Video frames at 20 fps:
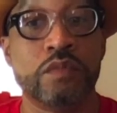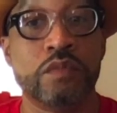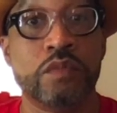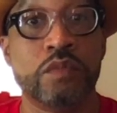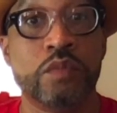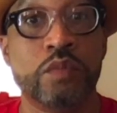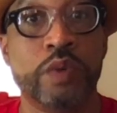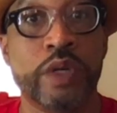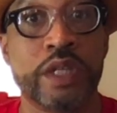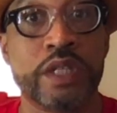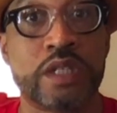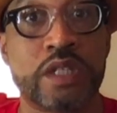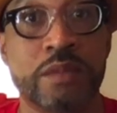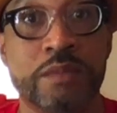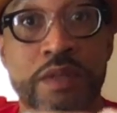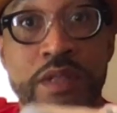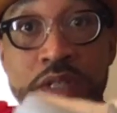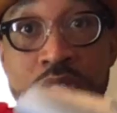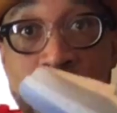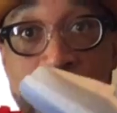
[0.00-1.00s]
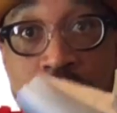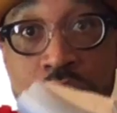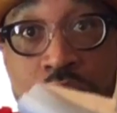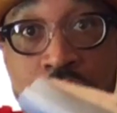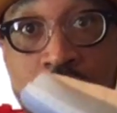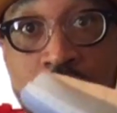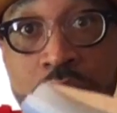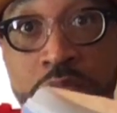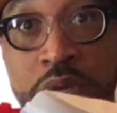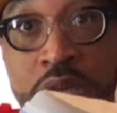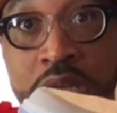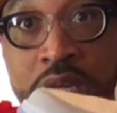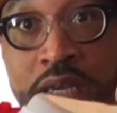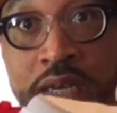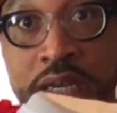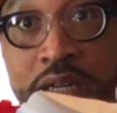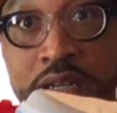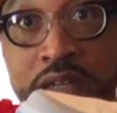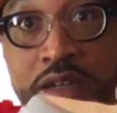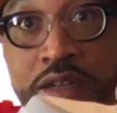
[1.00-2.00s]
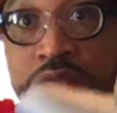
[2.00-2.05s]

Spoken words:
what some of these shoes are made out of.